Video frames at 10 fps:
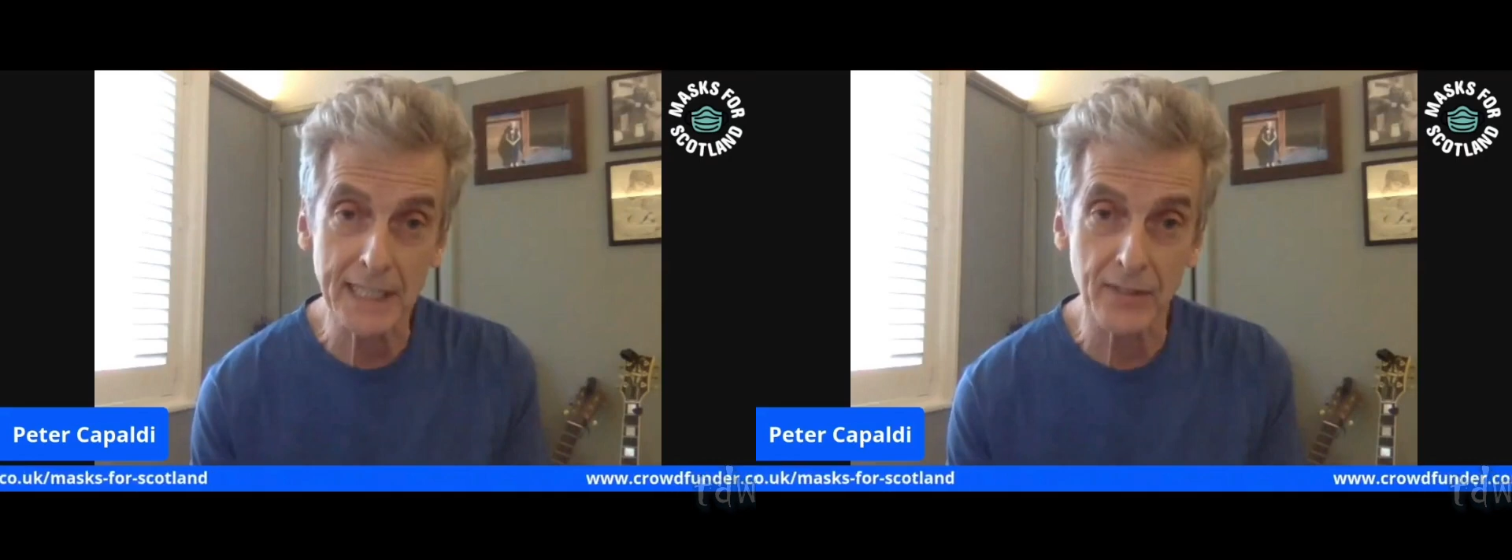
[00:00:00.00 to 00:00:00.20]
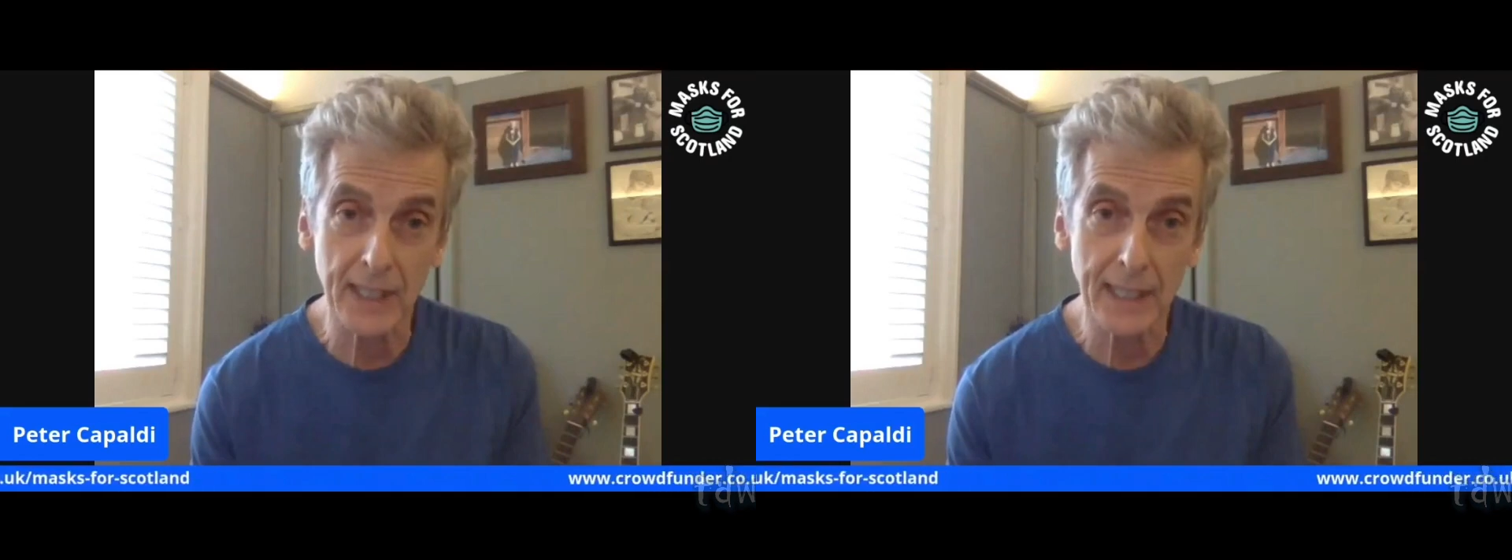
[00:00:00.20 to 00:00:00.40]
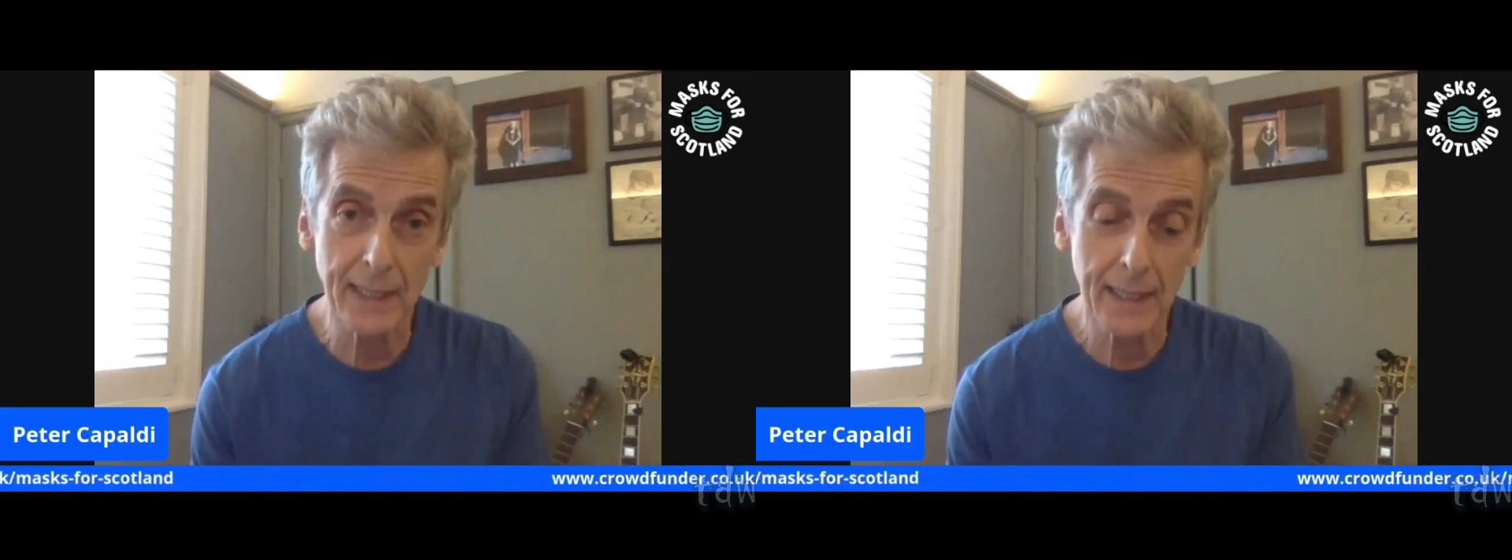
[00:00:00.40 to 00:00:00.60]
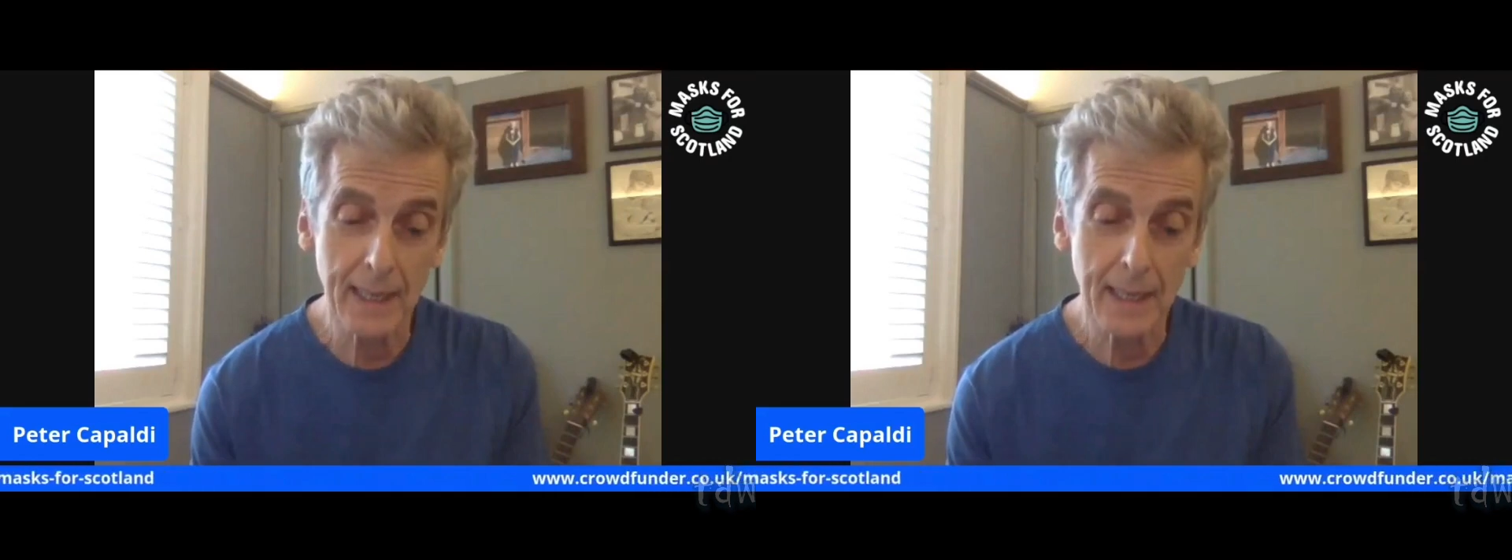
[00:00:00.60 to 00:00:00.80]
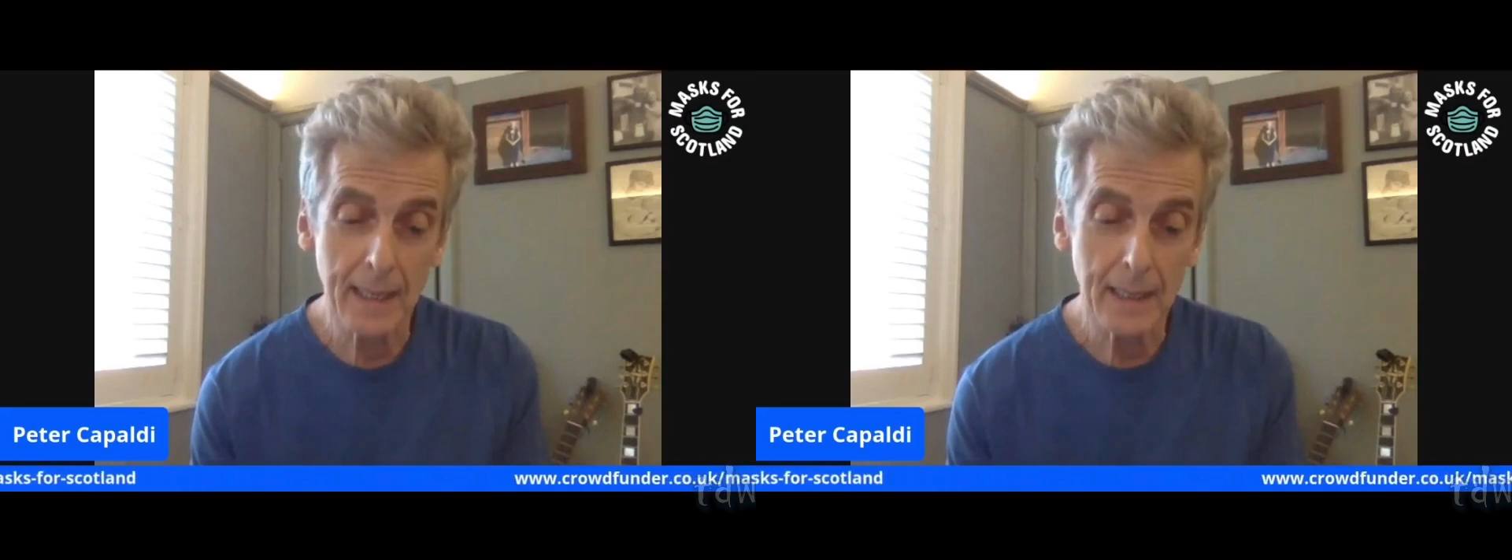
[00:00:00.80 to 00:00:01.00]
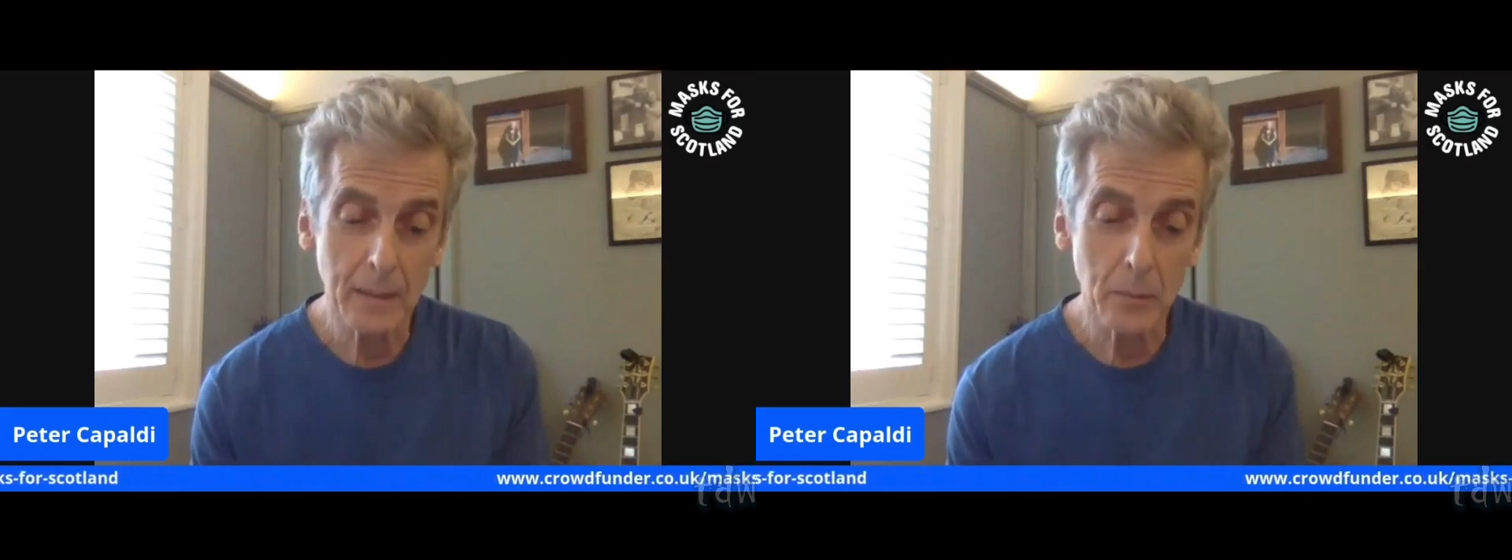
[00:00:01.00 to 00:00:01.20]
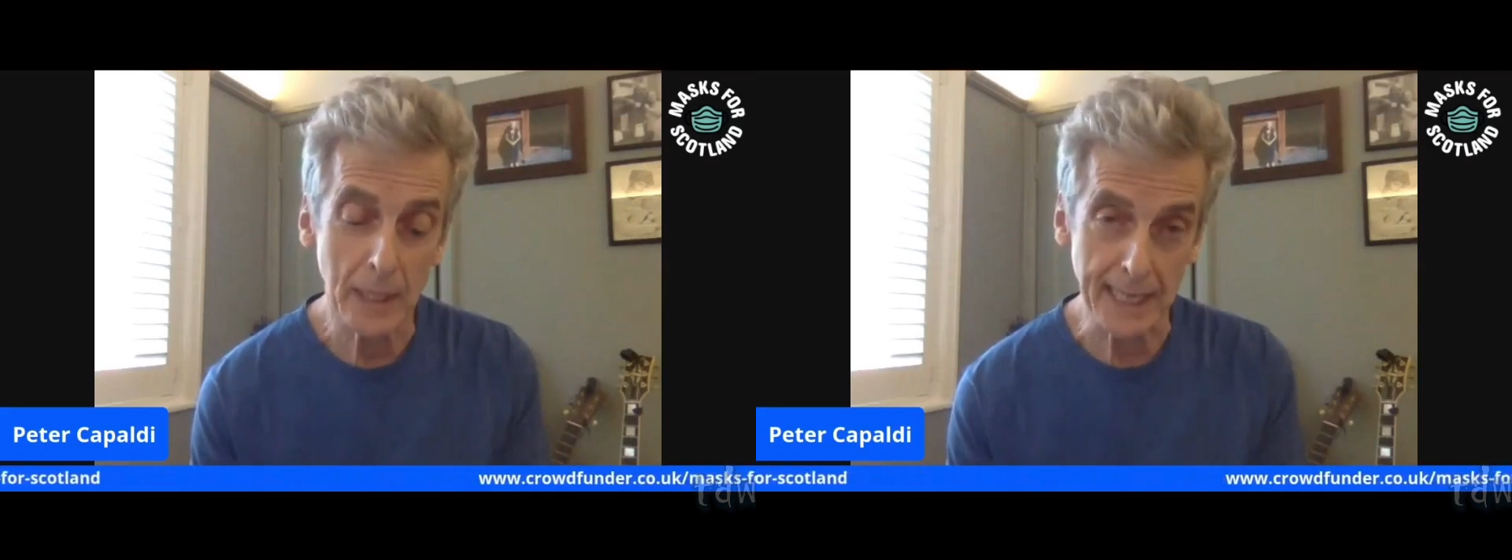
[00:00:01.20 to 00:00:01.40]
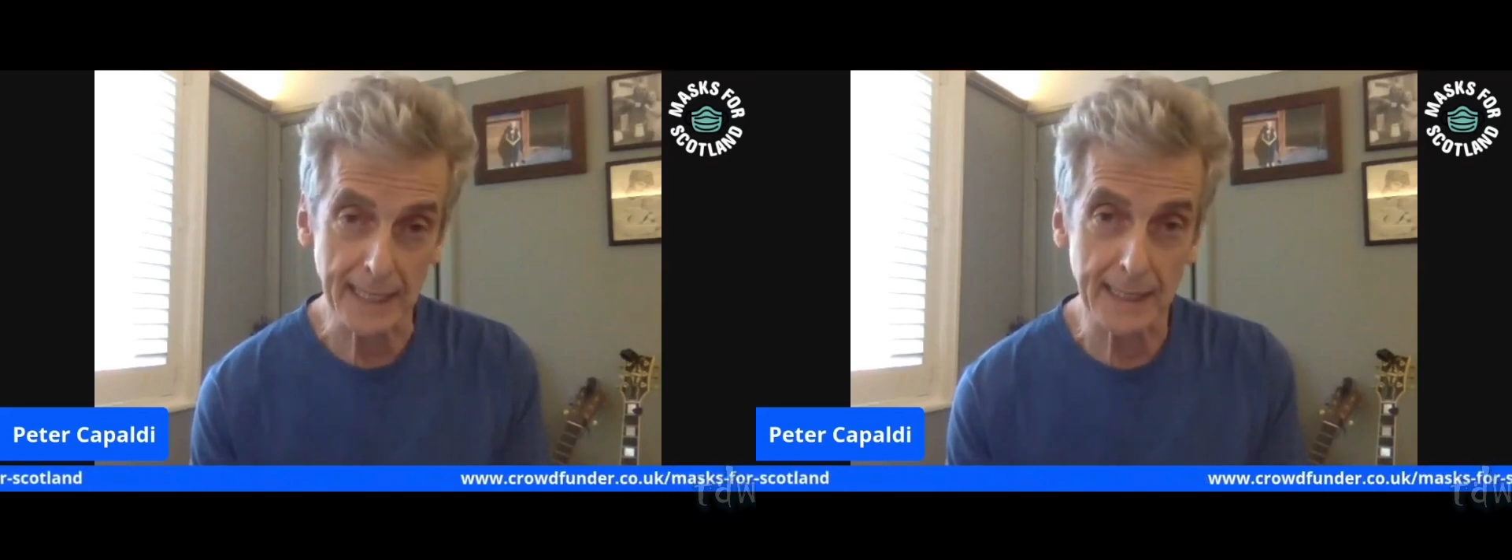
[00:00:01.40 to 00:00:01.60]
peacefully,
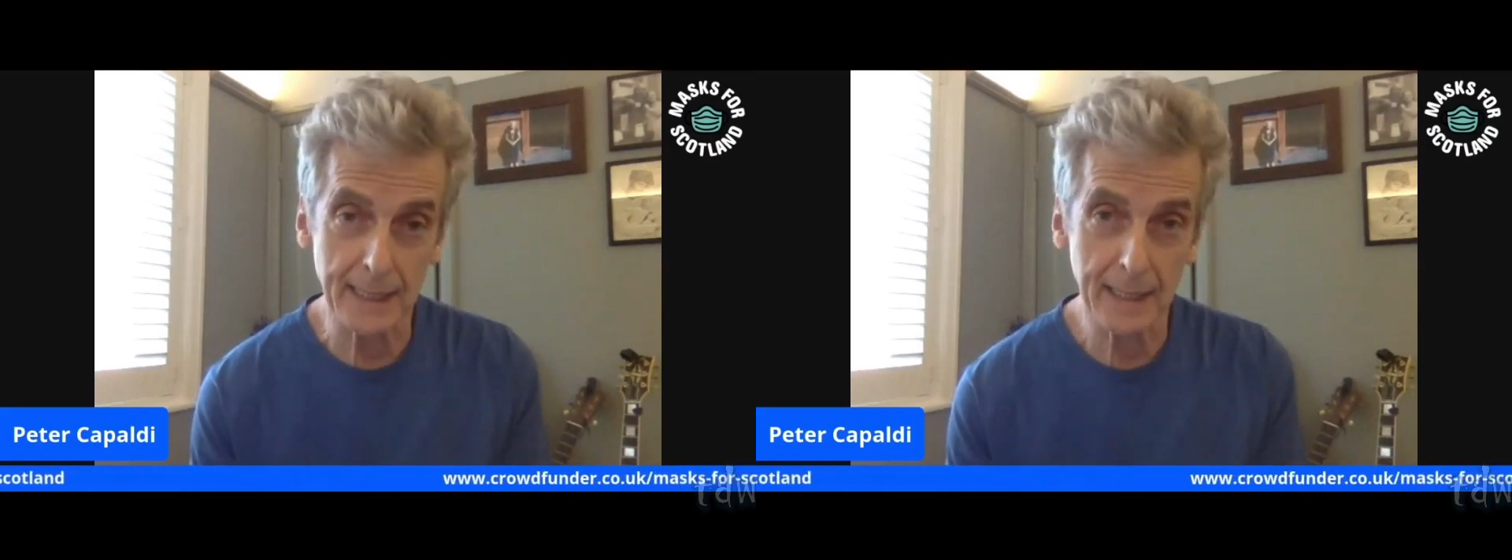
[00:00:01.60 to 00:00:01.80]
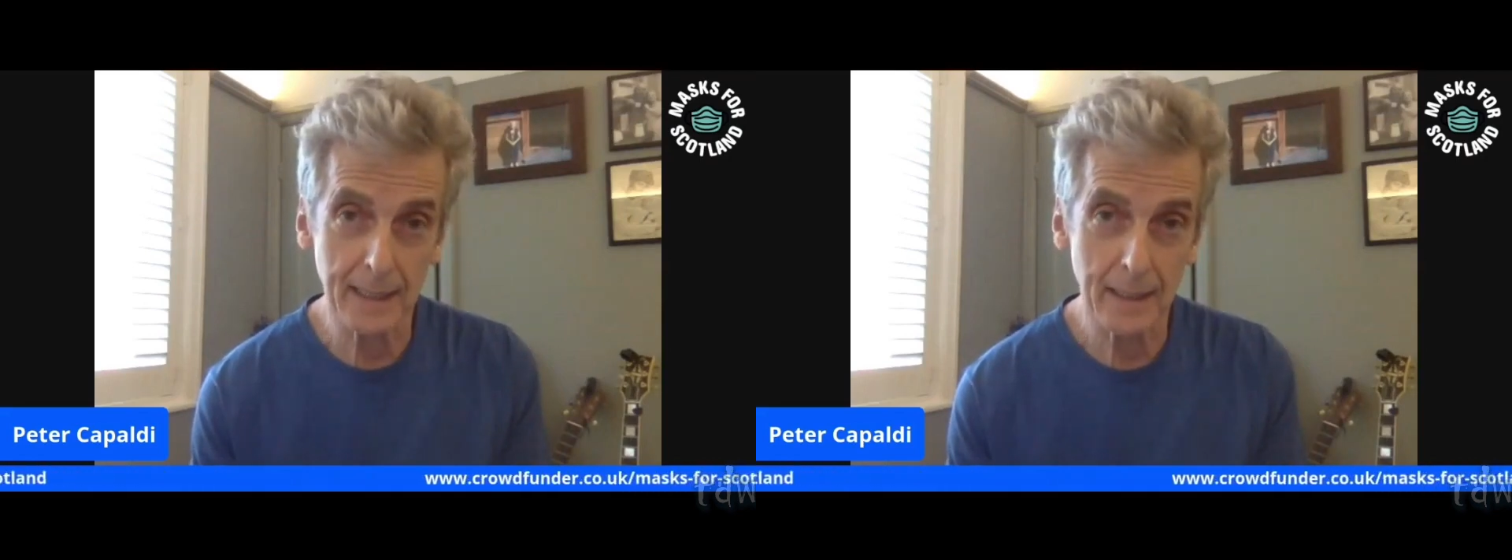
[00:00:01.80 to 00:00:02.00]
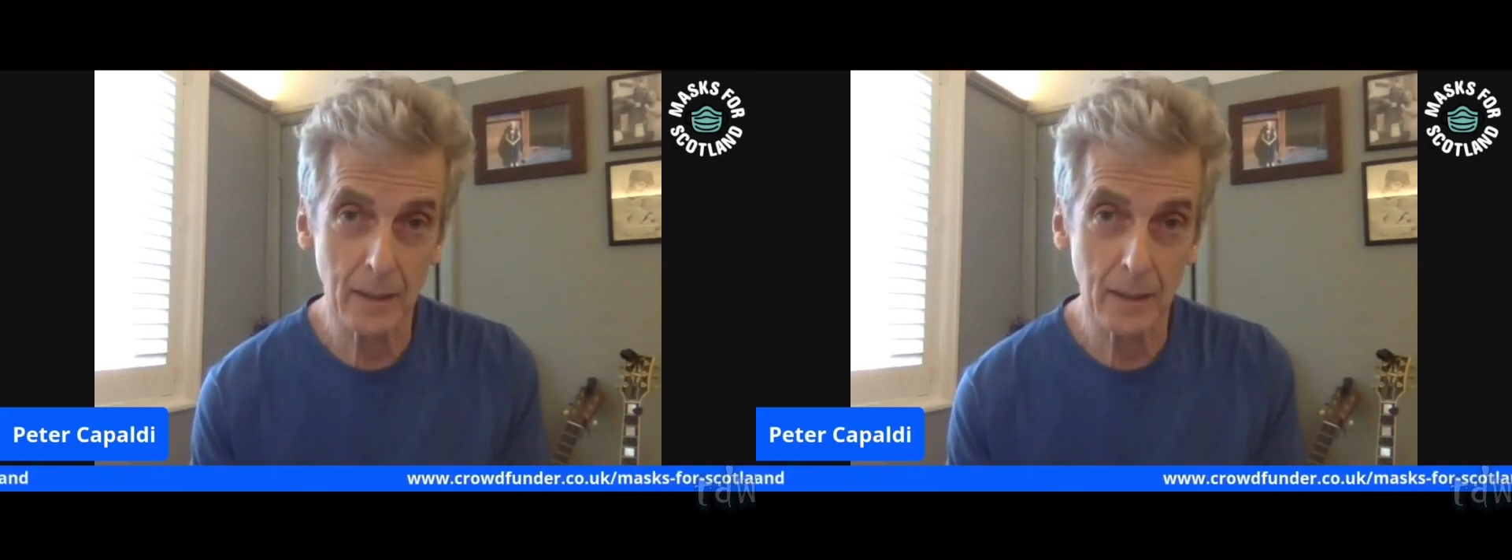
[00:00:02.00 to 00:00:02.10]
please